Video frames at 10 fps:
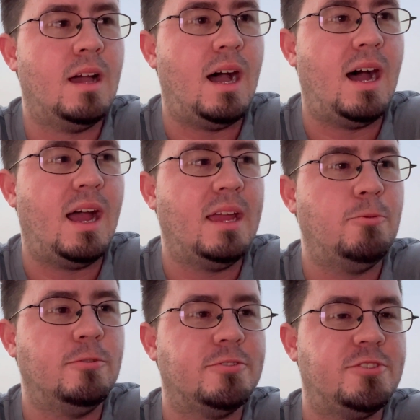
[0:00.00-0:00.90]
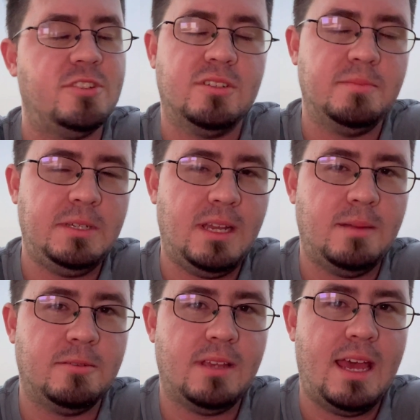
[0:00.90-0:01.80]
I will still be
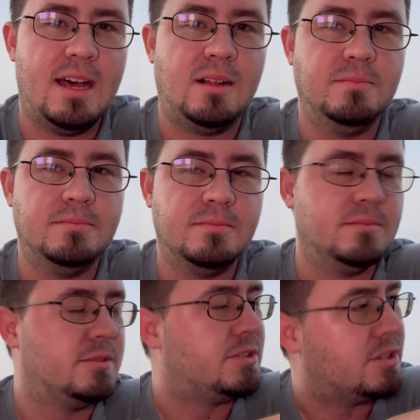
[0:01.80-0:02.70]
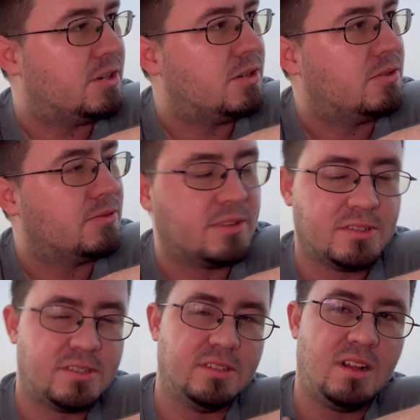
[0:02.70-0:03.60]
able to help, so
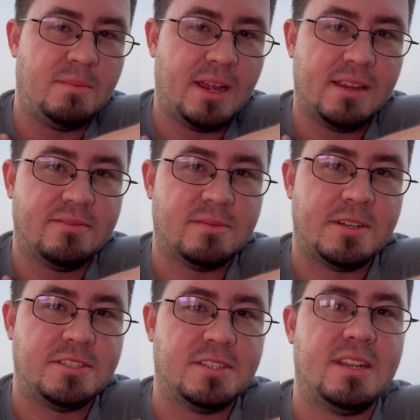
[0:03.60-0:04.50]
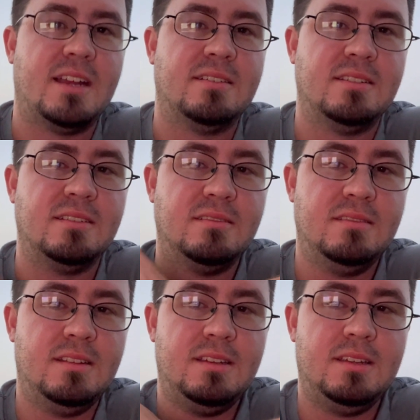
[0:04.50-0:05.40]
there's still all my information down
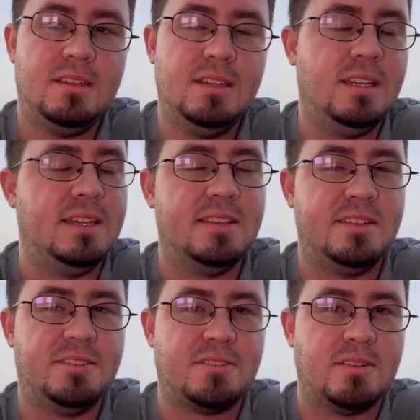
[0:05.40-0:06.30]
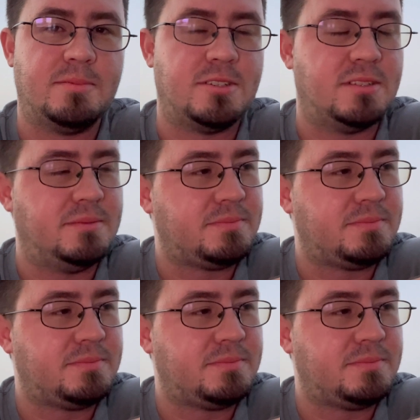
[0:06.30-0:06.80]
in the description.